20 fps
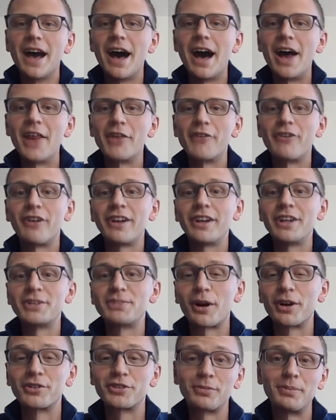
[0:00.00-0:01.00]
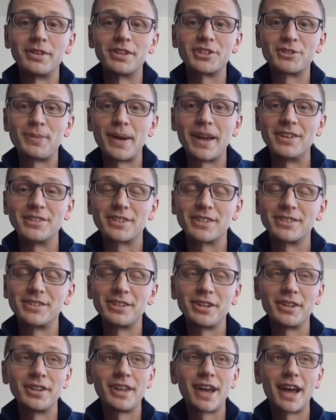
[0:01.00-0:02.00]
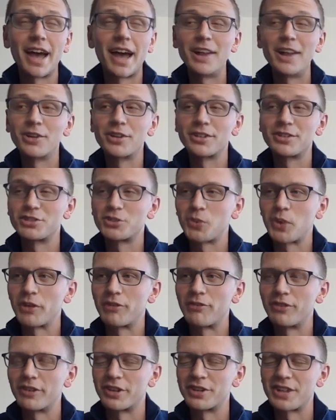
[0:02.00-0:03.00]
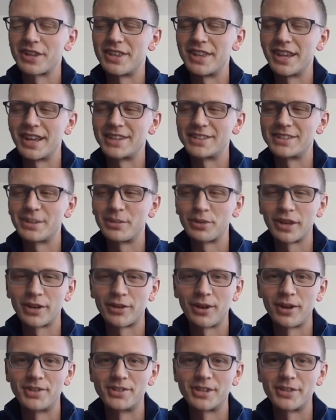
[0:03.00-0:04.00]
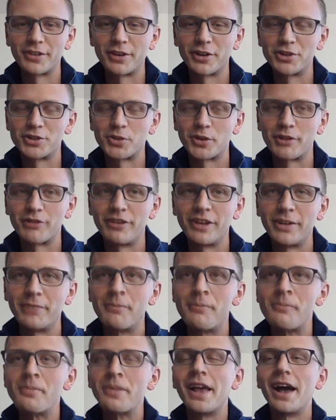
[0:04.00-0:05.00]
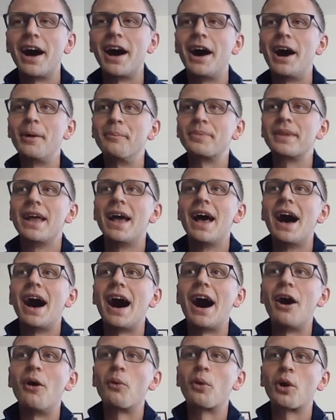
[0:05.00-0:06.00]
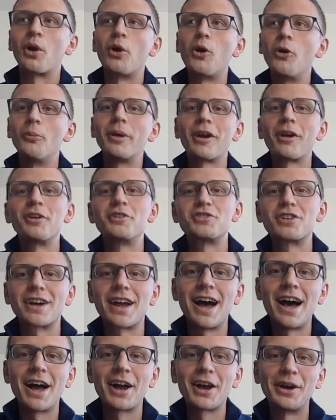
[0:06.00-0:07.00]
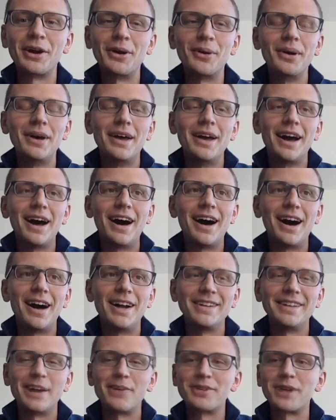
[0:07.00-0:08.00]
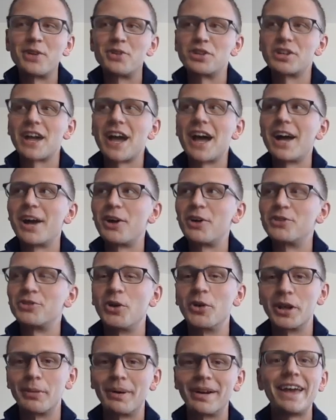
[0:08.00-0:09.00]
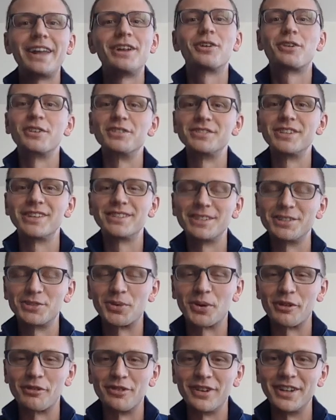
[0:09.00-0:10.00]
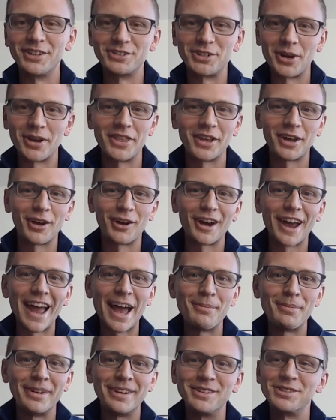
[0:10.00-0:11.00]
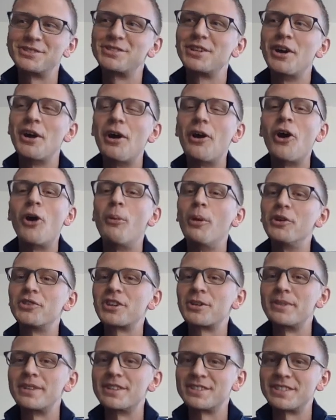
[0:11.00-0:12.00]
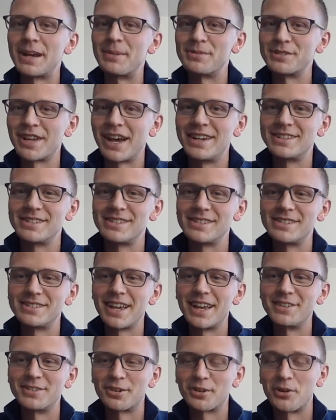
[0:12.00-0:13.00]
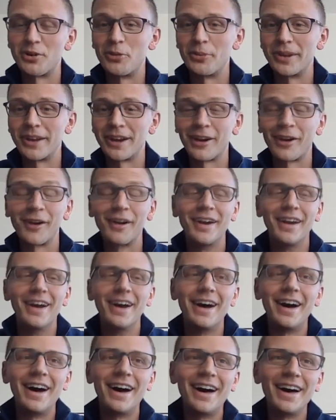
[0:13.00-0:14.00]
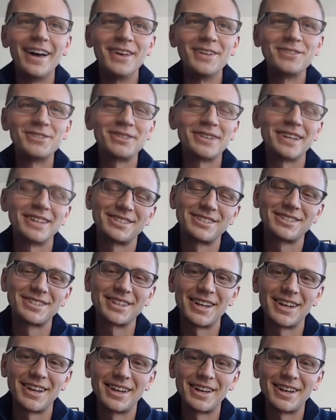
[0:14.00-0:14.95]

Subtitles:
The funniest part is going to be the space, because I look at the square footage. I think it's somewhere like around 700 square feet. Our home here in Chicago, in downtown Chicago, is only about 860 square feet. So I think our cabin is almost going to be the same size as our home here. So that's